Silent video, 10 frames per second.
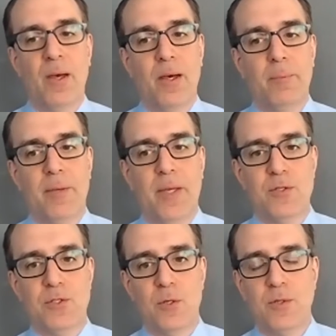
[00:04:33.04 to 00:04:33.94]

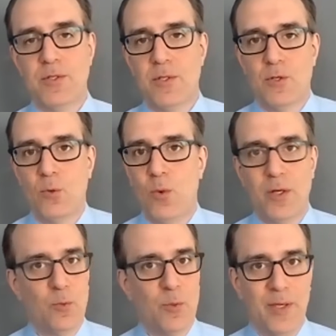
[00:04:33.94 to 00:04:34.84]
And so this is a
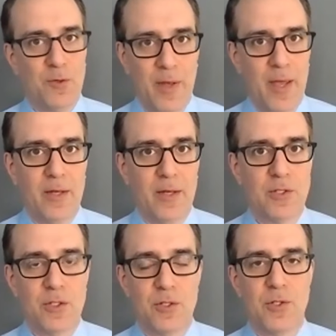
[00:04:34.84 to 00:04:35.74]
1-week
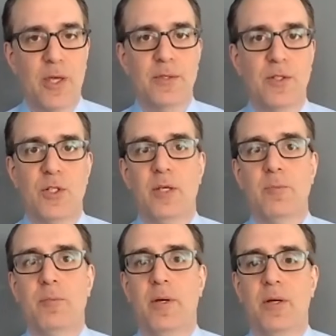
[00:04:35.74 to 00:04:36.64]
rash, just like the
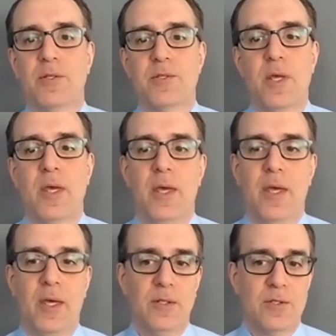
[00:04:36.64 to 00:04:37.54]
chickenpox,
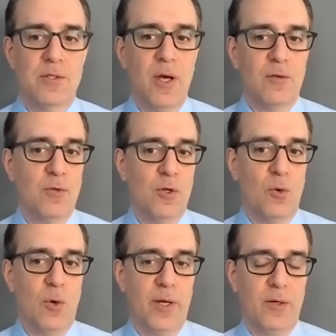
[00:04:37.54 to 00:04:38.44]
and does not
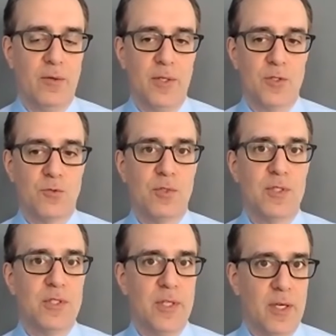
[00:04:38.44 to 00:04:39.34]
require this
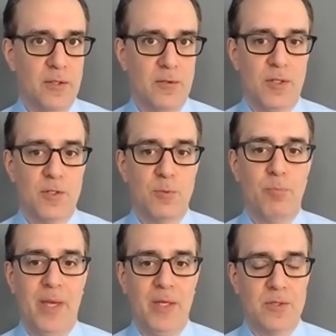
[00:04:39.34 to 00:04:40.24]
ridiculous,
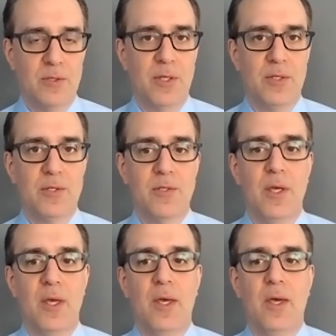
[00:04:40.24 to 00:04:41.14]

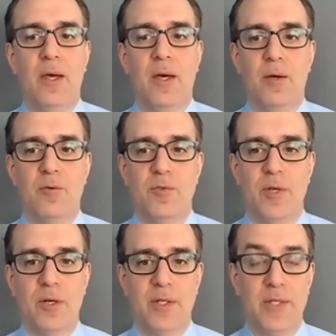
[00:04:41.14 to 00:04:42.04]
baseless,
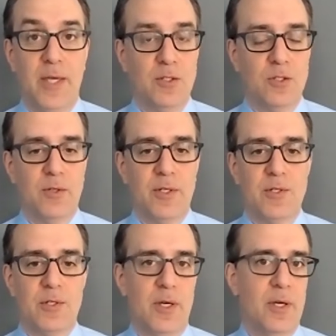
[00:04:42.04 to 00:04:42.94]
very
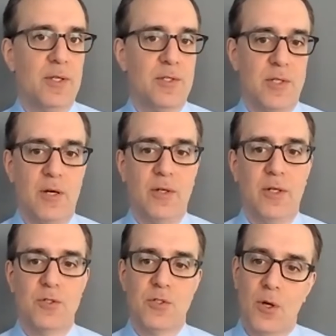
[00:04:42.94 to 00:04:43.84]
dangerous
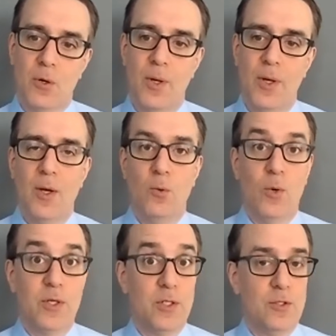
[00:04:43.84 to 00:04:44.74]
hysteria. So
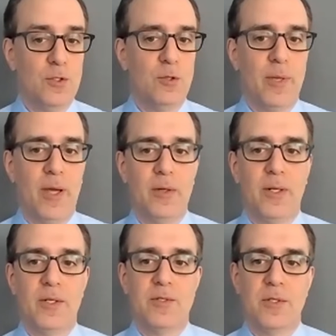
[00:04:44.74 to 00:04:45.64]
what to do about
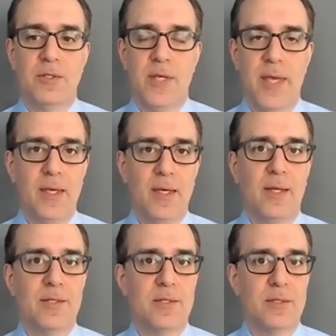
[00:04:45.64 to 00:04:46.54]
it is to take
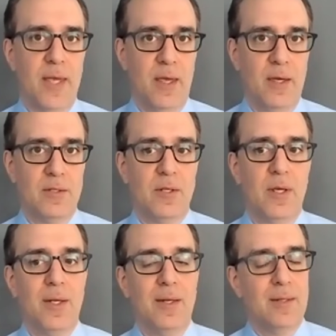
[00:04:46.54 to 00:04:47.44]
a stand,
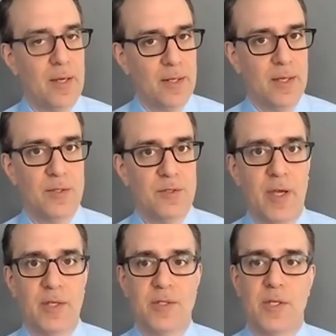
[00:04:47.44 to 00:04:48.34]
not against
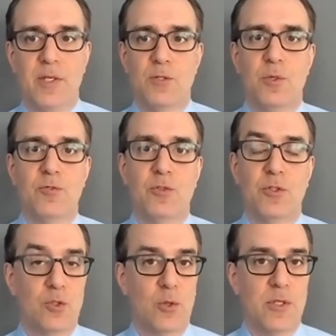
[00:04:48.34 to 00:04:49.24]
vaccines, but
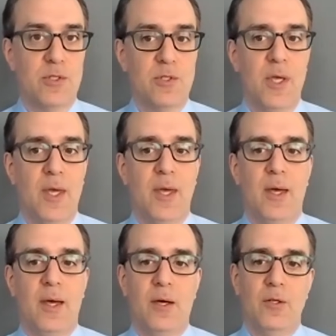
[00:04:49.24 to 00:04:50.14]
for choice.
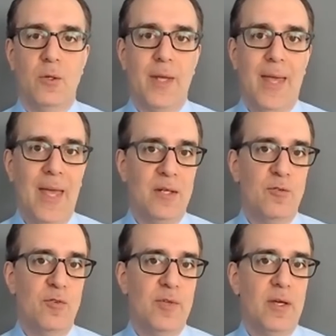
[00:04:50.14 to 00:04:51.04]
Go to
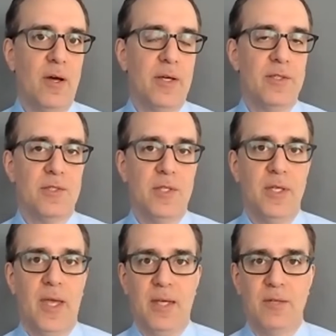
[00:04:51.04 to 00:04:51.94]

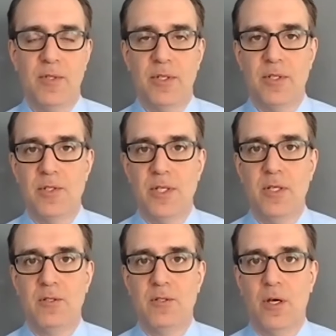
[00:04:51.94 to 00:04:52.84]

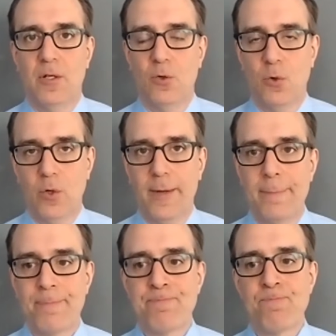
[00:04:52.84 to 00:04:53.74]
nvicadvocacy.org.
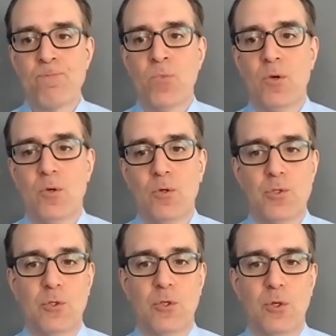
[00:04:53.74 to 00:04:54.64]

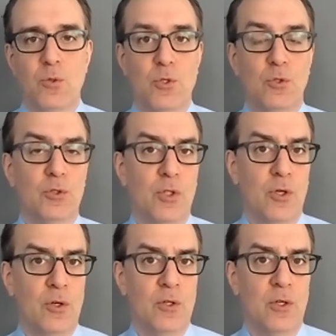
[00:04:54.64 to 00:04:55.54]
Also go to
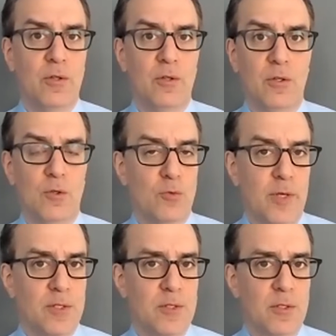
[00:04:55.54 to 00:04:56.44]

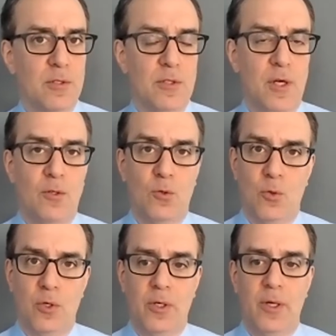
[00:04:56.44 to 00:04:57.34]

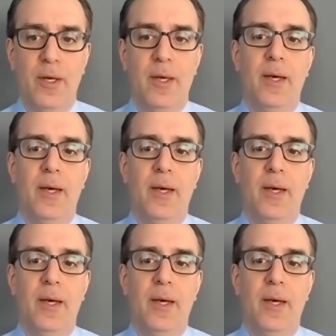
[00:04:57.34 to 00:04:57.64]
learntherisk.org.